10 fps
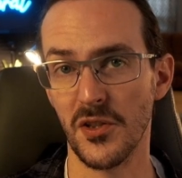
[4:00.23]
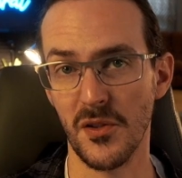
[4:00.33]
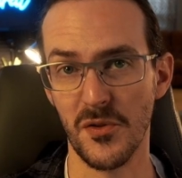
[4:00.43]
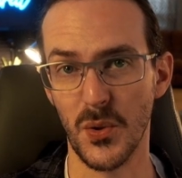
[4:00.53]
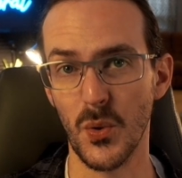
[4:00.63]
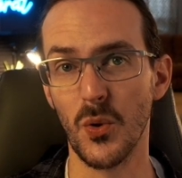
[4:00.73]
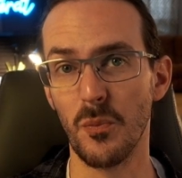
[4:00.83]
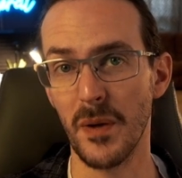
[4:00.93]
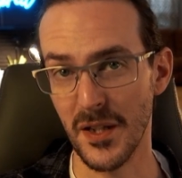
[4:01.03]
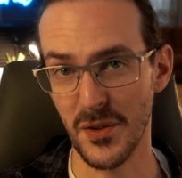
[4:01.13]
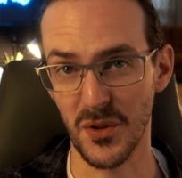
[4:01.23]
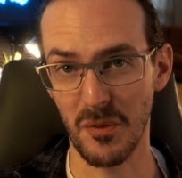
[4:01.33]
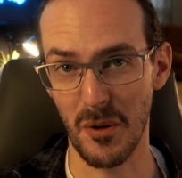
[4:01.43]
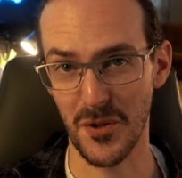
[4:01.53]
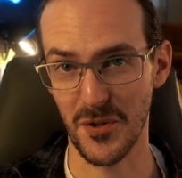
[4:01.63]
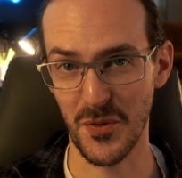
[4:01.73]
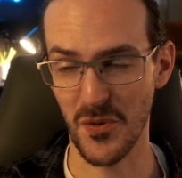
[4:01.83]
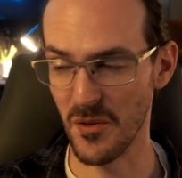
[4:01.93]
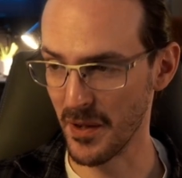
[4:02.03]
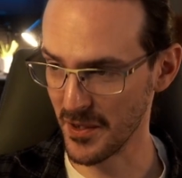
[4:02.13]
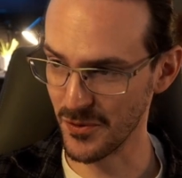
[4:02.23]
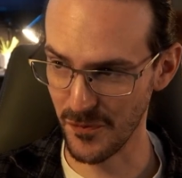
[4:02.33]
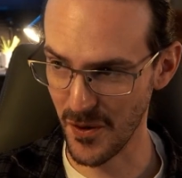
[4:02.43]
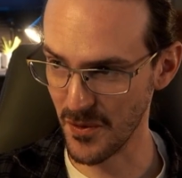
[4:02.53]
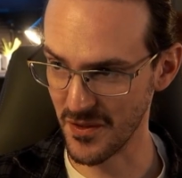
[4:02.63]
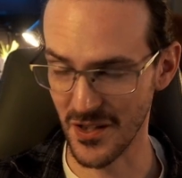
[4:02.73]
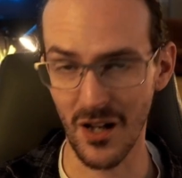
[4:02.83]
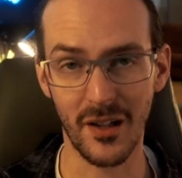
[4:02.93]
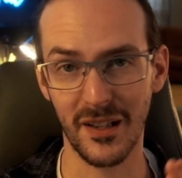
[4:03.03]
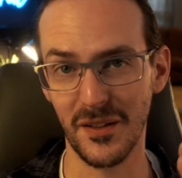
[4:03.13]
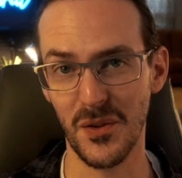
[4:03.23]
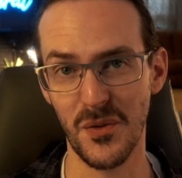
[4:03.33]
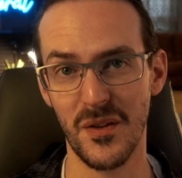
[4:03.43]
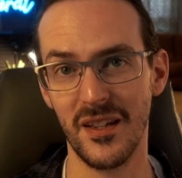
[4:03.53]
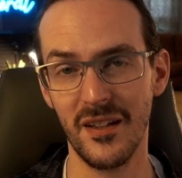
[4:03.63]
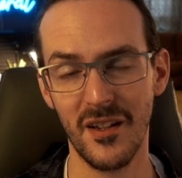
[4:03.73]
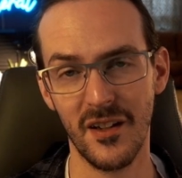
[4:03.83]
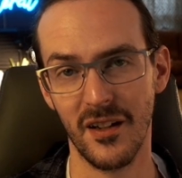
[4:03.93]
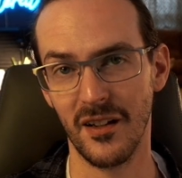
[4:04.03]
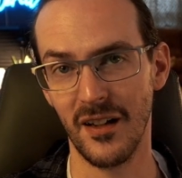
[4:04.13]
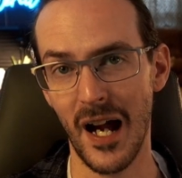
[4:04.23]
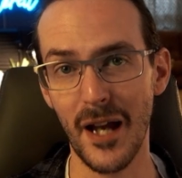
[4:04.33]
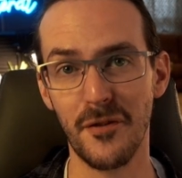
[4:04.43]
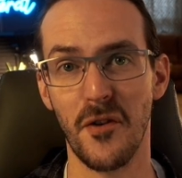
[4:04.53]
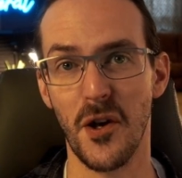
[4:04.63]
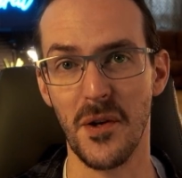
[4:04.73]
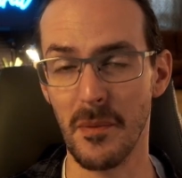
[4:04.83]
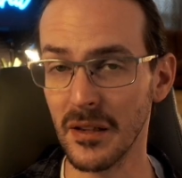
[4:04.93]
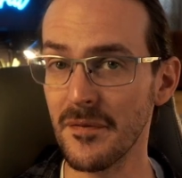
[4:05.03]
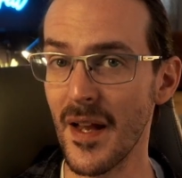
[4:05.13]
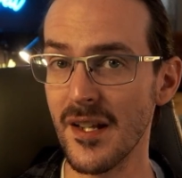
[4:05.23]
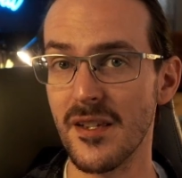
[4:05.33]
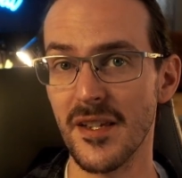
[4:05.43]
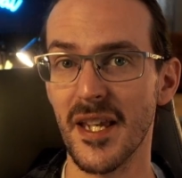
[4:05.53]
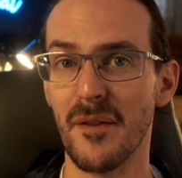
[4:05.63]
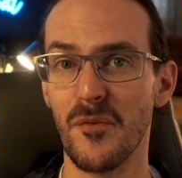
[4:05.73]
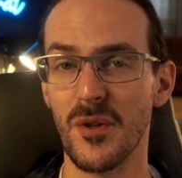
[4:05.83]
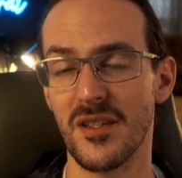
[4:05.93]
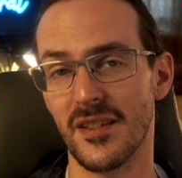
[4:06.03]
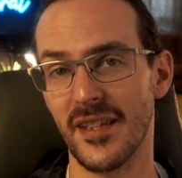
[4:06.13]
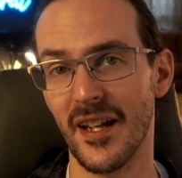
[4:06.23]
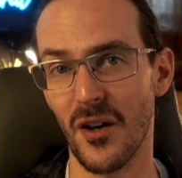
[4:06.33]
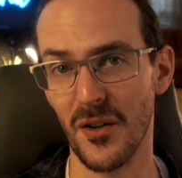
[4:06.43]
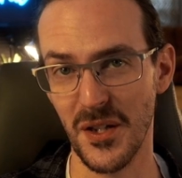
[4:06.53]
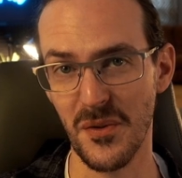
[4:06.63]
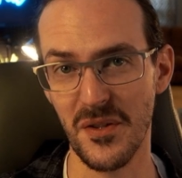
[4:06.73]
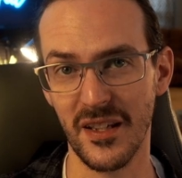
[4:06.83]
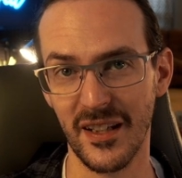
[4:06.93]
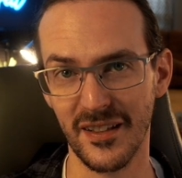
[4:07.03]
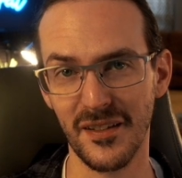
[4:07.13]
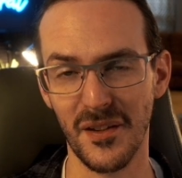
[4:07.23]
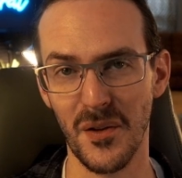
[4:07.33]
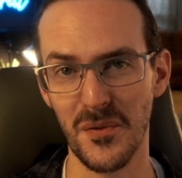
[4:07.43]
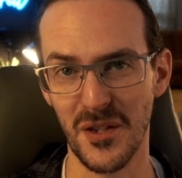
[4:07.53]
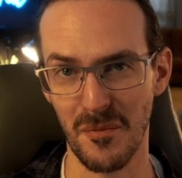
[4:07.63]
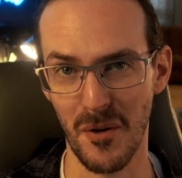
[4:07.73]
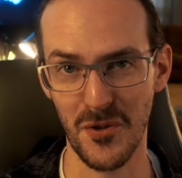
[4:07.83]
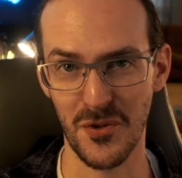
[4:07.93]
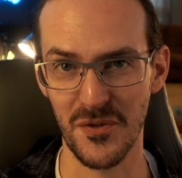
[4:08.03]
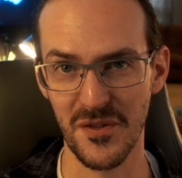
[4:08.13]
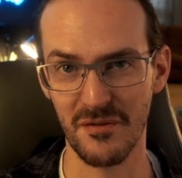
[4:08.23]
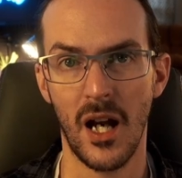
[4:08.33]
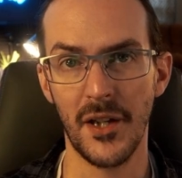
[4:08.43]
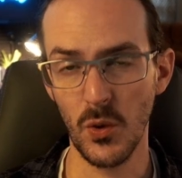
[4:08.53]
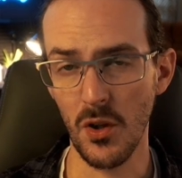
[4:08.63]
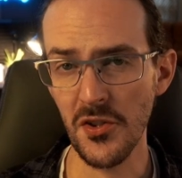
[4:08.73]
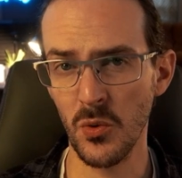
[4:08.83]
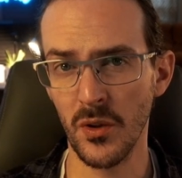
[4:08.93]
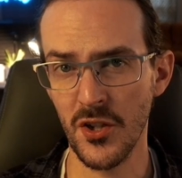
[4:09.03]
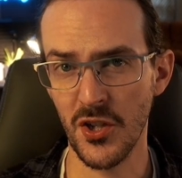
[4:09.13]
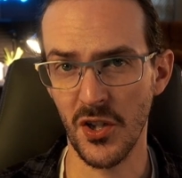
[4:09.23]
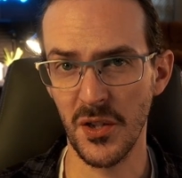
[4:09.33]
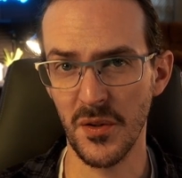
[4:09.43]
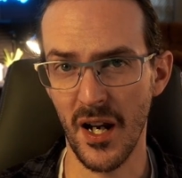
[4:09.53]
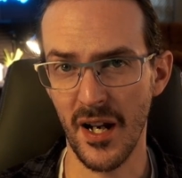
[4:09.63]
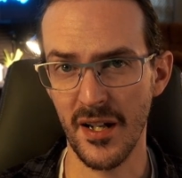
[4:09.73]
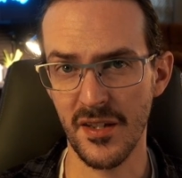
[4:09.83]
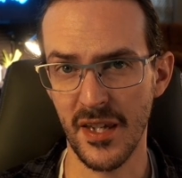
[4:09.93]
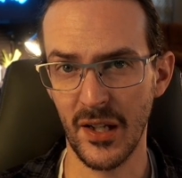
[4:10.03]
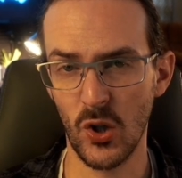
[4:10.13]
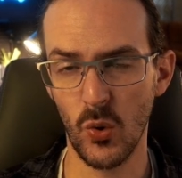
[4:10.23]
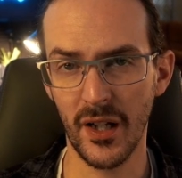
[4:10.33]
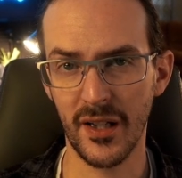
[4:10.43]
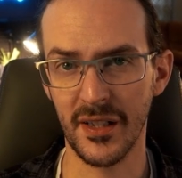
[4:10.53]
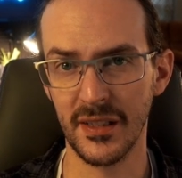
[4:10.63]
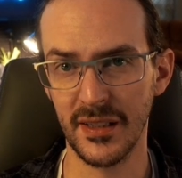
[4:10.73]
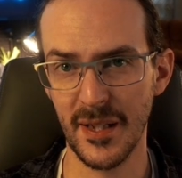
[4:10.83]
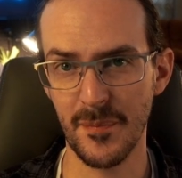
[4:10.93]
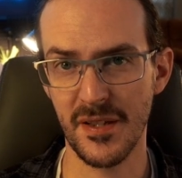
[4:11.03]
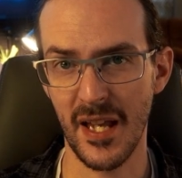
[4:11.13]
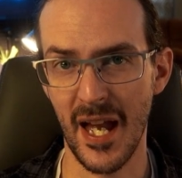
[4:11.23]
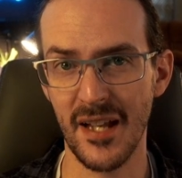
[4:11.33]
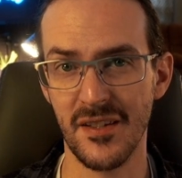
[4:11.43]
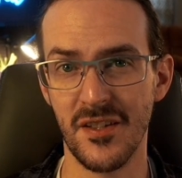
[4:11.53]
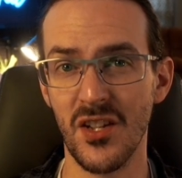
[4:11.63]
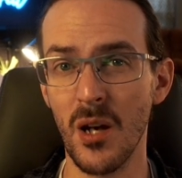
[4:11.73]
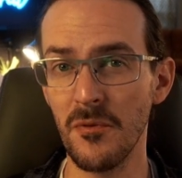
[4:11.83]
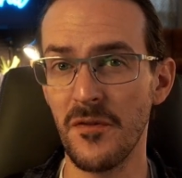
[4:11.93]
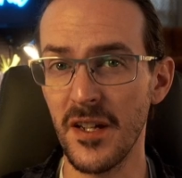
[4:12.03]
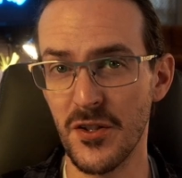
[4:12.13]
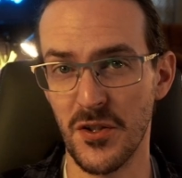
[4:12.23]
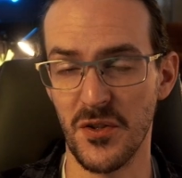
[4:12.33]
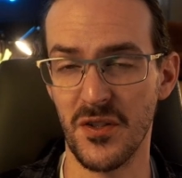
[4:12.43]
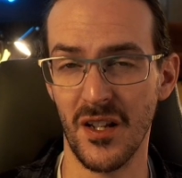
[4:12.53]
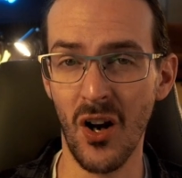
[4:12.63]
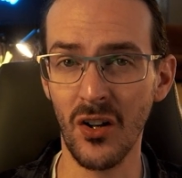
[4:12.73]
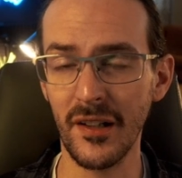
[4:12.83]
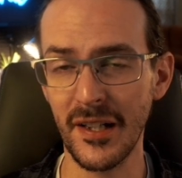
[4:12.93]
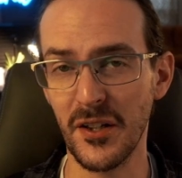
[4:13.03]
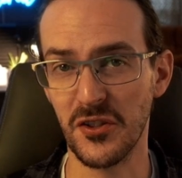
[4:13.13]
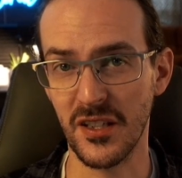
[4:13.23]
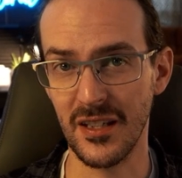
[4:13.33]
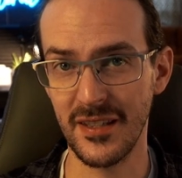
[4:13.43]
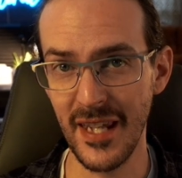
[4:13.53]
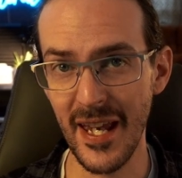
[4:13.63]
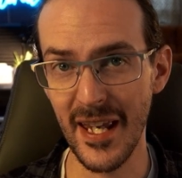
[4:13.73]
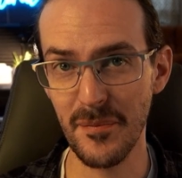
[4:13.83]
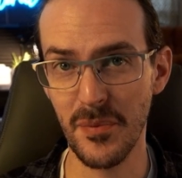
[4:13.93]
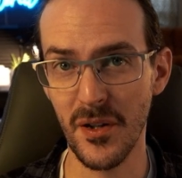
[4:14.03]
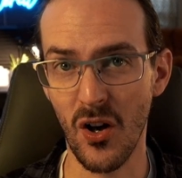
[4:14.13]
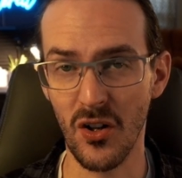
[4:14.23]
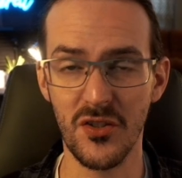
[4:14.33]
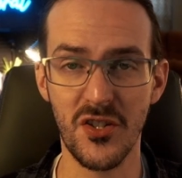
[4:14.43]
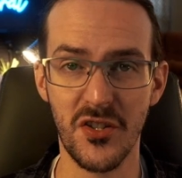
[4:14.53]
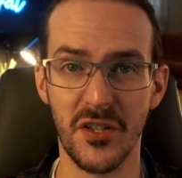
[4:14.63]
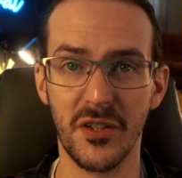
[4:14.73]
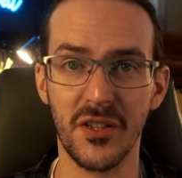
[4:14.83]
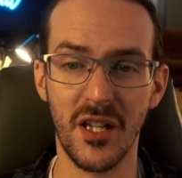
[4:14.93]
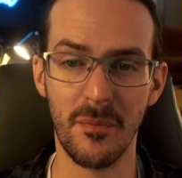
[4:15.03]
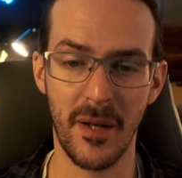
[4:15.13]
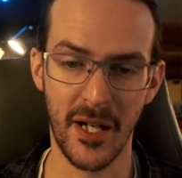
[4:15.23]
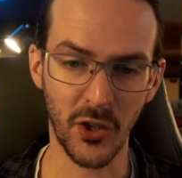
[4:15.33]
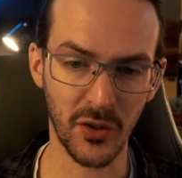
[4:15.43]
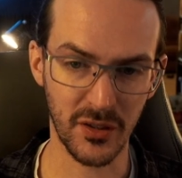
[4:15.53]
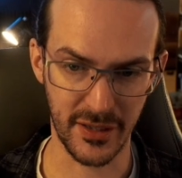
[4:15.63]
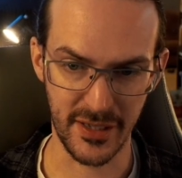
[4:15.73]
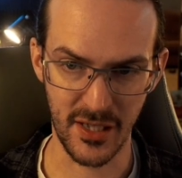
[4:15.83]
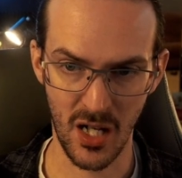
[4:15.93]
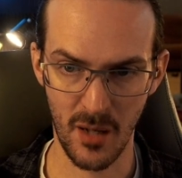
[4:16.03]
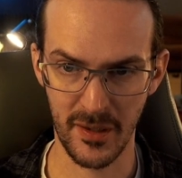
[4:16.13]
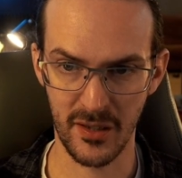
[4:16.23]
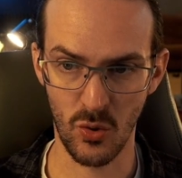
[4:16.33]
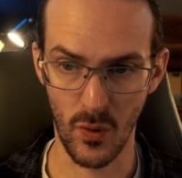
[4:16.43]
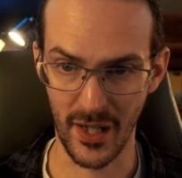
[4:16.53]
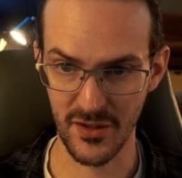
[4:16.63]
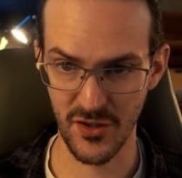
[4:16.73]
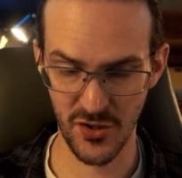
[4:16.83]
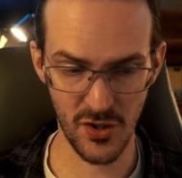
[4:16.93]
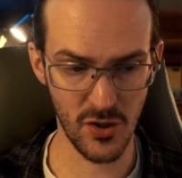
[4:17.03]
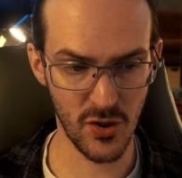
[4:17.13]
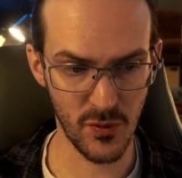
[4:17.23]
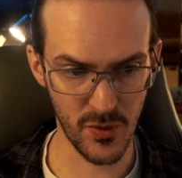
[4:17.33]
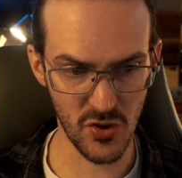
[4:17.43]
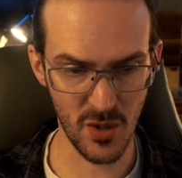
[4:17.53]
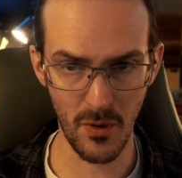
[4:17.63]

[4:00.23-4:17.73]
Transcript: those Google Pixel commercials where the Pixel phone is talking to the uh, iPhone. I believe that's the same voice that they are using in those commercials. I do also want to show you guys a quick glimpse at some features that aren't here today, but are still apparently coming quite soon. If we jump